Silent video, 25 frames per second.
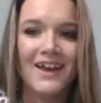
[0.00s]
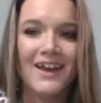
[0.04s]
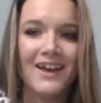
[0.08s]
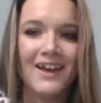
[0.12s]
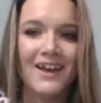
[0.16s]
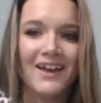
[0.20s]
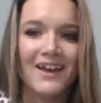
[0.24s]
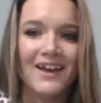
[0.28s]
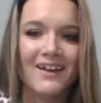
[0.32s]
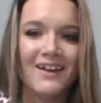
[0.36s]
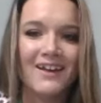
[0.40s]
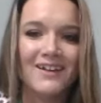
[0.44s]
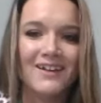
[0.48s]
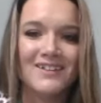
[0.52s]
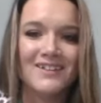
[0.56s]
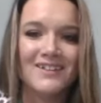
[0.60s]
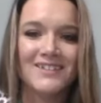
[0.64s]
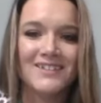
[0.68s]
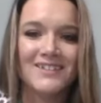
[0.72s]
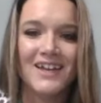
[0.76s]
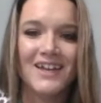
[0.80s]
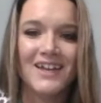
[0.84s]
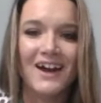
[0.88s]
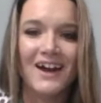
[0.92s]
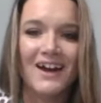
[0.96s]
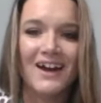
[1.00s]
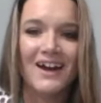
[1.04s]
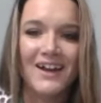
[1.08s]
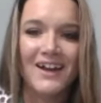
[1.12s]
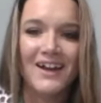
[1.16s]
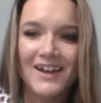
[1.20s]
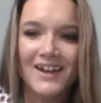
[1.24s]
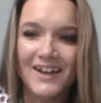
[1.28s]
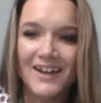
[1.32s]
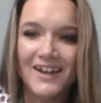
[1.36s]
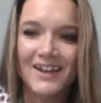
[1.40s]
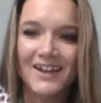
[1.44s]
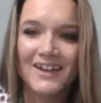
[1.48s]
And
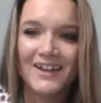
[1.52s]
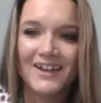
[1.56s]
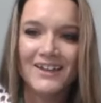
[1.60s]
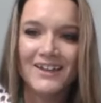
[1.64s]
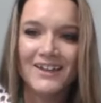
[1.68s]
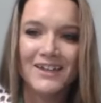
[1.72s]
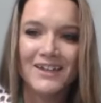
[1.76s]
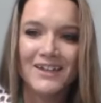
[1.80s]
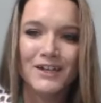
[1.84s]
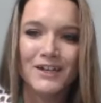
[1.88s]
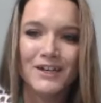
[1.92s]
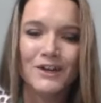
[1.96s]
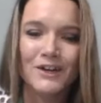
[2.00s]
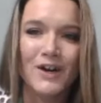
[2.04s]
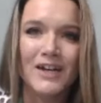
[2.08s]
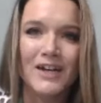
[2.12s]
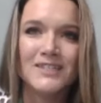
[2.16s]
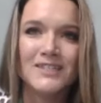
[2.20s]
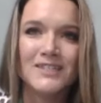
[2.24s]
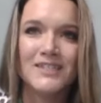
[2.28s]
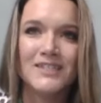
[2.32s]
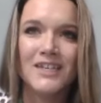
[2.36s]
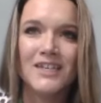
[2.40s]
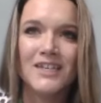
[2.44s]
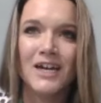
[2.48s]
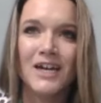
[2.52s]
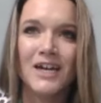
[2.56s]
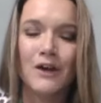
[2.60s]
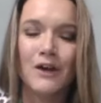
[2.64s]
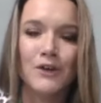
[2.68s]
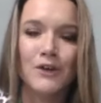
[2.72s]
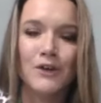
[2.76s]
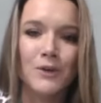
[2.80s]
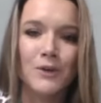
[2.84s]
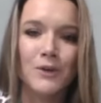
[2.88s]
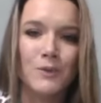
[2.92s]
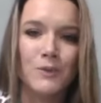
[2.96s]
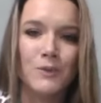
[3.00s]
I, you know, I see
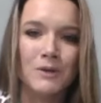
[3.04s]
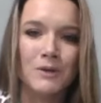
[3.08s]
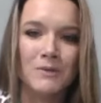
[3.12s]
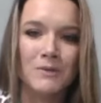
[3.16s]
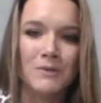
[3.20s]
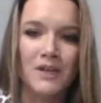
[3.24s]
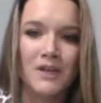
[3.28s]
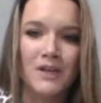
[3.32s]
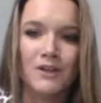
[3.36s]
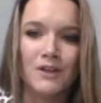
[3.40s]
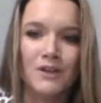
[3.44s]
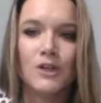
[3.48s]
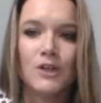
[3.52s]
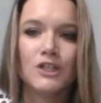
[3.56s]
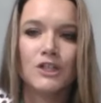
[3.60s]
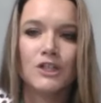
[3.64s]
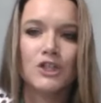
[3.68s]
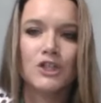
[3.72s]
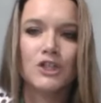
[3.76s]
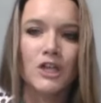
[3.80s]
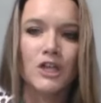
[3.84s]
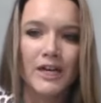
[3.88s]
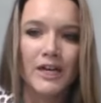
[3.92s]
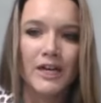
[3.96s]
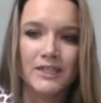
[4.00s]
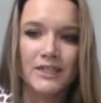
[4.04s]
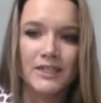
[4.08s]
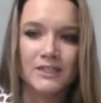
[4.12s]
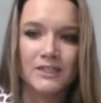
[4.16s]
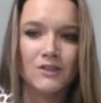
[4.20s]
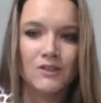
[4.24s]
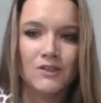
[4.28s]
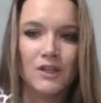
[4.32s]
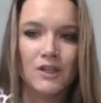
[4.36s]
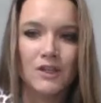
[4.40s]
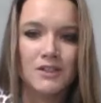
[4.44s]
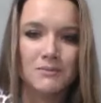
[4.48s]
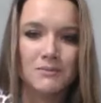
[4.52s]
other women who are trying
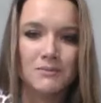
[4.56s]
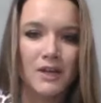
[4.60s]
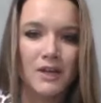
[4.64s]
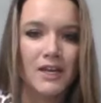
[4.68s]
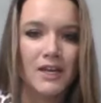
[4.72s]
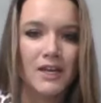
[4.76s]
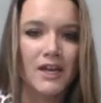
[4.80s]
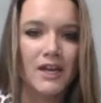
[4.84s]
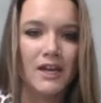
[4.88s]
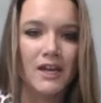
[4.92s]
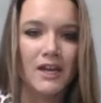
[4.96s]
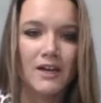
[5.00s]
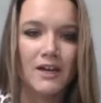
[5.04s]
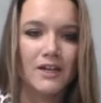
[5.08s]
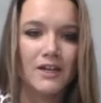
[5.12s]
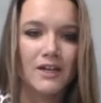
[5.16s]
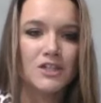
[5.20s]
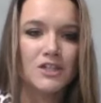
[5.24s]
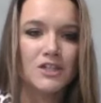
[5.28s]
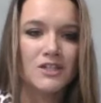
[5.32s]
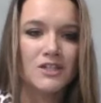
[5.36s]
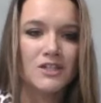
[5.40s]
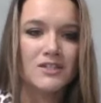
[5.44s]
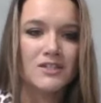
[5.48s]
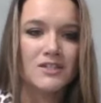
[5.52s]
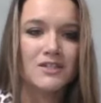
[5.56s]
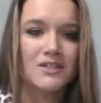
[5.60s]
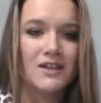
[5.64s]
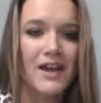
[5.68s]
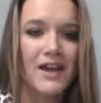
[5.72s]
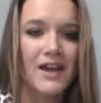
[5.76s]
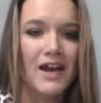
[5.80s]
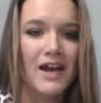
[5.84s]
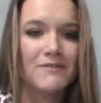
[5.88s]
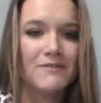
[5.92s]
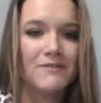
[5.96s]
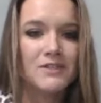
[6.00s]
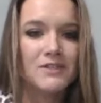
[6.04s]
so hard to make it, and I just
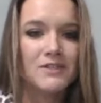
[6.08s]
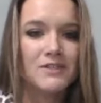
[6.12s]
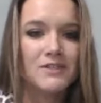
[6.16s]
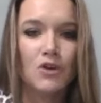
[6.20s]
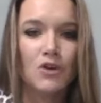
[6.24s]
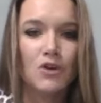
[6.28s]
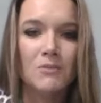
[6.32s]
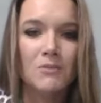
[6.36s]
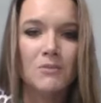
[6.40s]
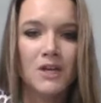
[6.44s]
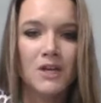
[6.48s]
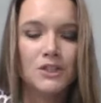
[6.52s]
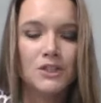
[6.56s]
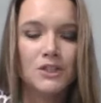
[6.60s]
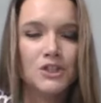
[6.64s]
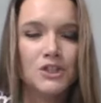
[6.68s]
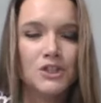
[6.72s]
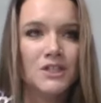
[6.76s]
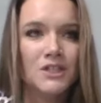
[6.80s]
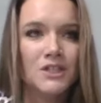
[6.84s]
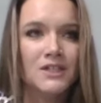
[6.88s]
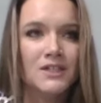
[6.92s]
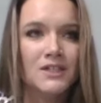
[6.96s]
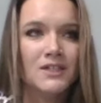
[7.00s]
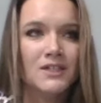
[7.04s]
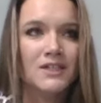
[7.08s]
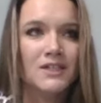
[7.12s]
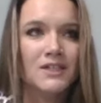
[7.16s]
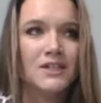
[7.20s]
have so much